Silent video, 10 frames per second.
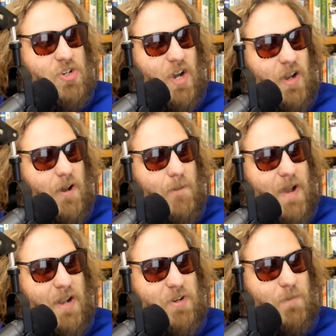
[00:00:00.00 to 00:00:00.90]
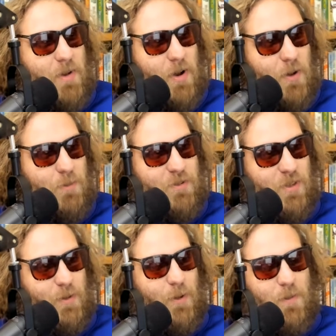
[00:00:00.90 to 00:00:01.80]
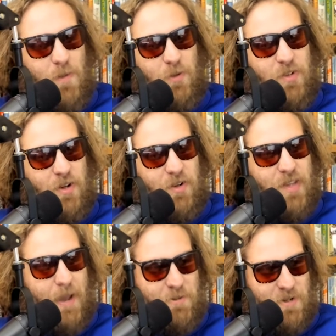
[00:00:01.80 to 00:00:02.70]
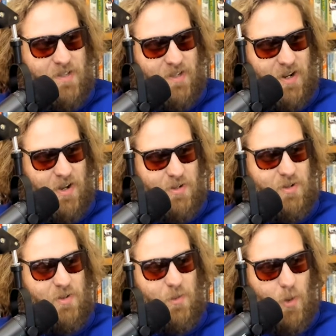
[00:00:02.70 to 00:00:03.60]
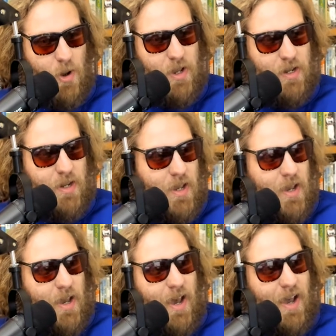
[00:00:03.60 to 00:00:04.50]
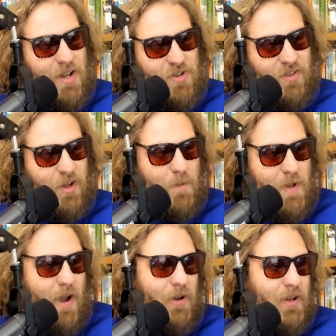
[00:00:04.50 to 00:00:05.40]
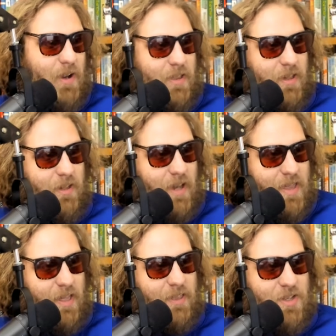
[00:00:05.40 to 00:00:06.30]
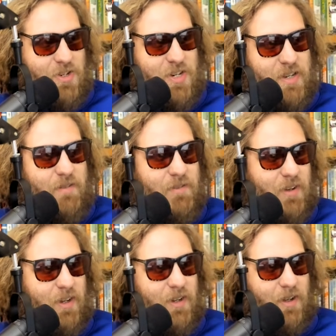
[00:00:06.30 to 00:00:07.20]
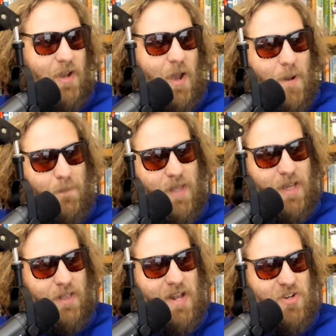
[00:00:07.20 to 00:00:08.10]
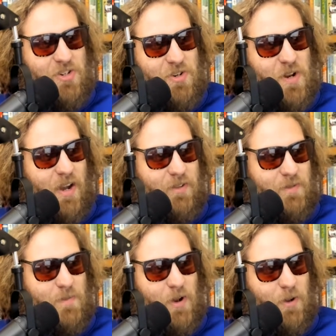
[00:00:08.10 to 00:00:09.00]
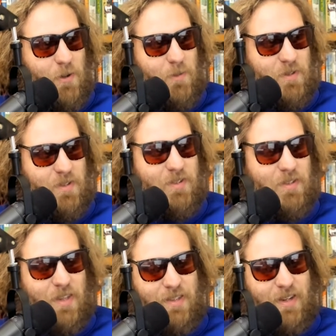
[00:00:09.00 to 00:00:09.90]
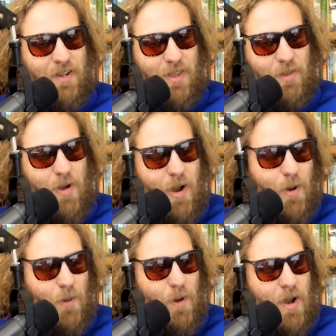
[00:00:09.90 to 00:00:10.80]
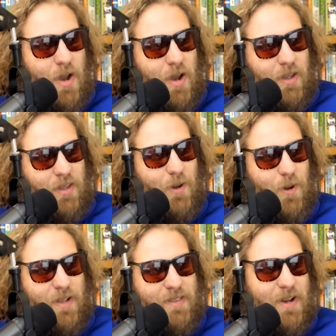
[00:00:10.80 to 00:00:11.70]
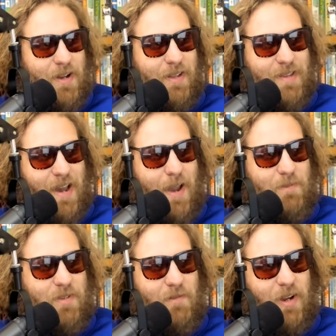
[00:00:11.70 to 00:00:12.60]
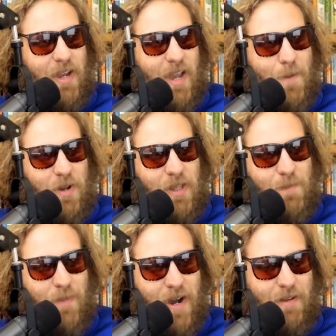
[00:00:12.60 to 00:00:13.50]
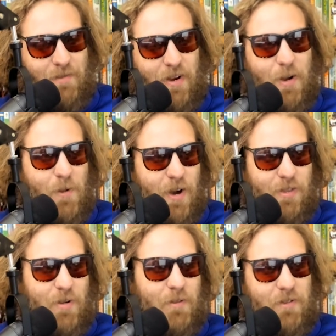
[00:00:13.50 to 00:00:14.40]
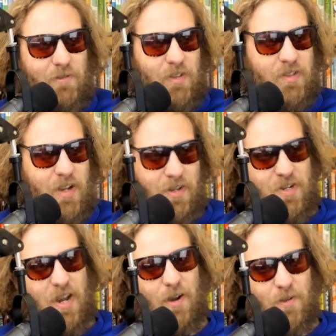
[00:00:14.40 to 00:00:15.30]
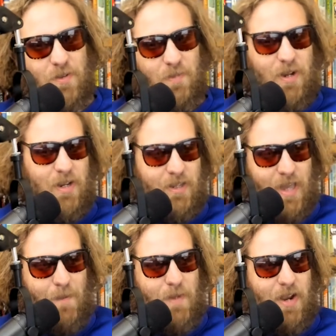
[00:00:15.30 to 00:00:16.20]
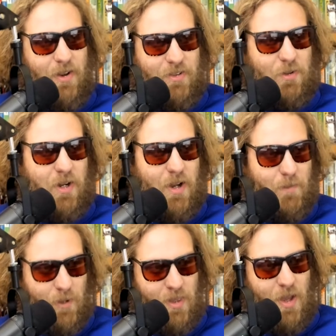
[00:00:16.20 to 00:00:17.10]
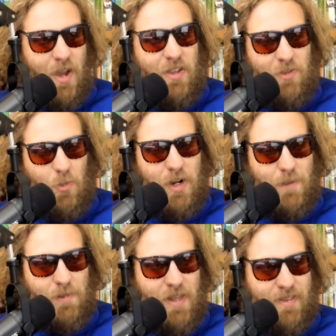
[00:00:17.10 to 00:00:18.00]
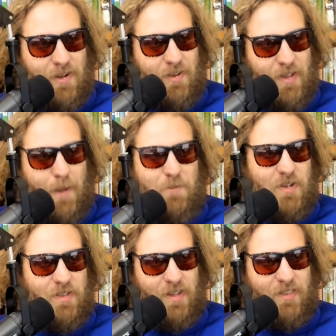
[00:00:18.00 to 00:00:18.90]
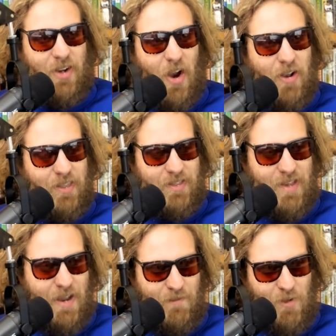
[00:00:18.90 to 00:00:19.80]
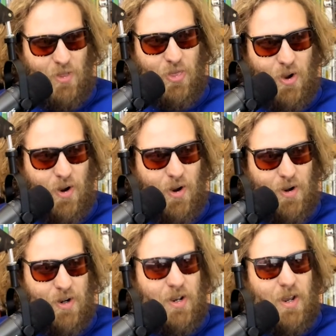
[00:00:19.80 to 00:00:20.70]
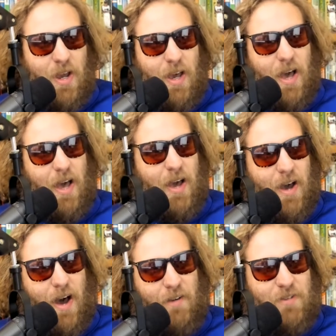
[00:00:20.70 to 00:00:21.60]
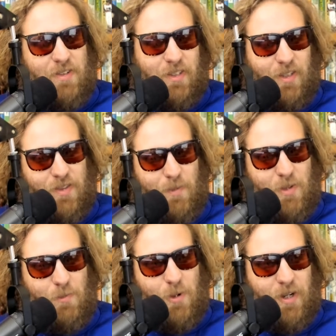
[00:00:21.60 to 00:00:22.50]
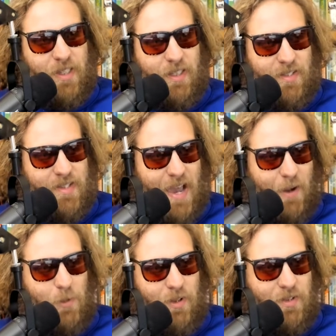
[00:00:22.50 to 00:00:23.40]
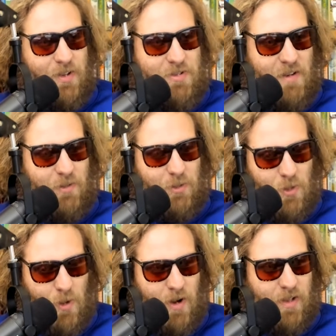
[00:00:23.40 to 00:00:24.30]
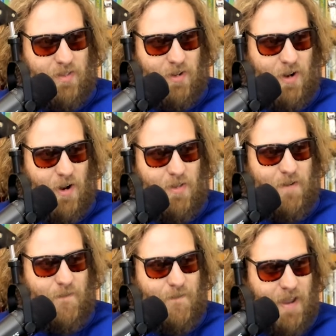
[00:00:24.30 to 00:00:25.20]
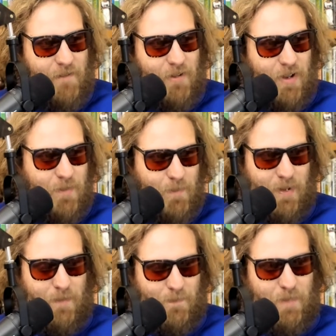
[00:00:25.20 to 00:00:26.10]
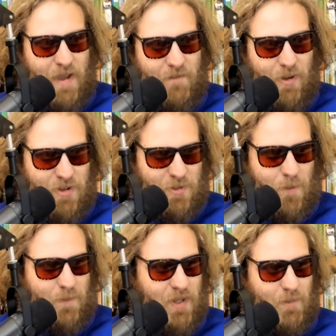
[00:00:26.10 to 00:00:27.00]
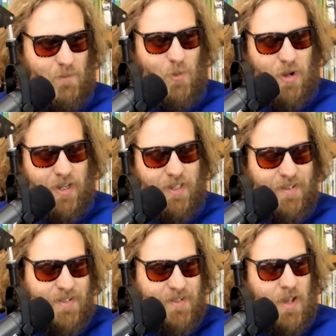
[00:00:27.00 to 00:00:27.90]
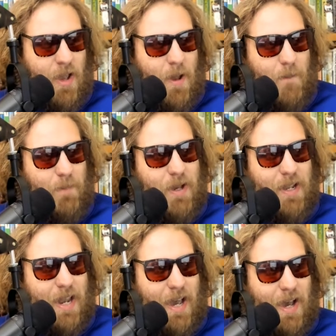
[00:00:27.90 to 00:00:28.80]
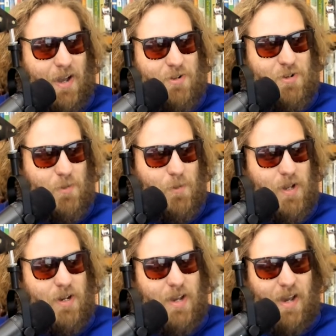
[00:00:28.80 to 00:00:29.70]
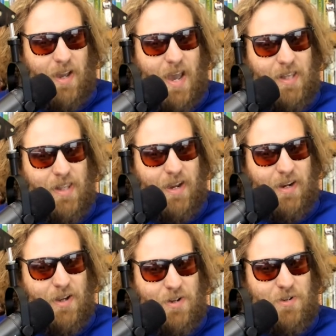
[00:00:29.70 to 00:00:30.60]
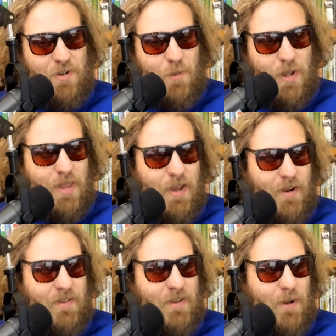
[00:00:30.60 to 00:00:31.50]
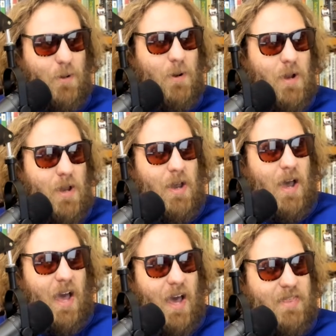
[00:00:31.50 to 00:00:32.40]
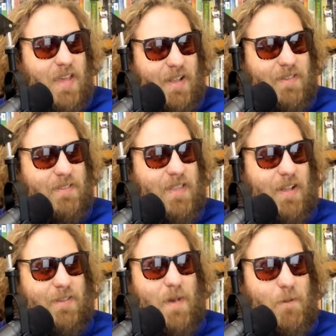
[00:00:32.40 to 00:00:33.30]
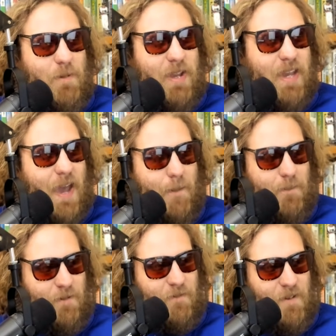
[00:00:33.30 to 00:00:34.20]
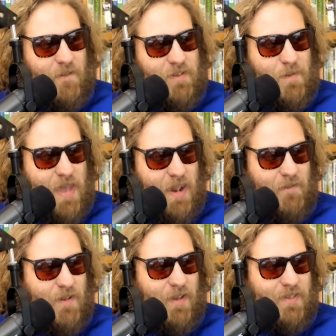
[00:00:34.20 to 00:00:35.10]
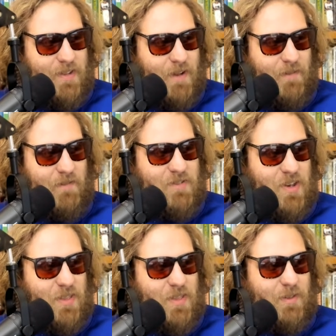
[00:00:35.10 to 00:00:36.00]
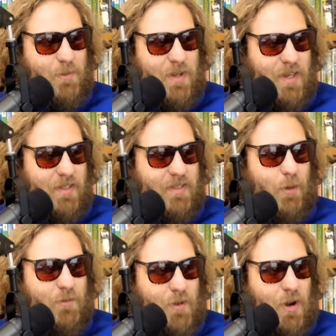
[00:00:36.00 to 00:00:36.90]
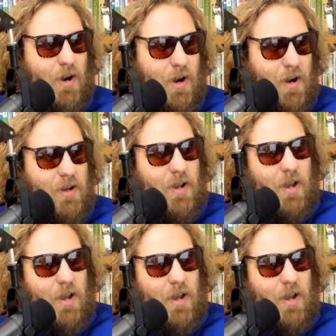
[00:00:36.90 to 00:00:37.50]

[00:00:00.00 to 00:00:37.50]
shot on Patrick Mahomes to throw the most interceptions at 100-1. And just hear me out here. I think the Chiefs are gonna play a lot of shootouts, and Mahomes is gonna throw a ton of times every game, and he might very well throw 50 touchdowns. But that might also come with 20 plus interceptions, and he's currently tied for third. Obviously, some of the rookies, Zach Wilson, Trevor Lawrence, are the favorites by virtue of being rookies. But 100-1, I like 100-1 there. So that's my recap of some NFL stuff I've done this week so far.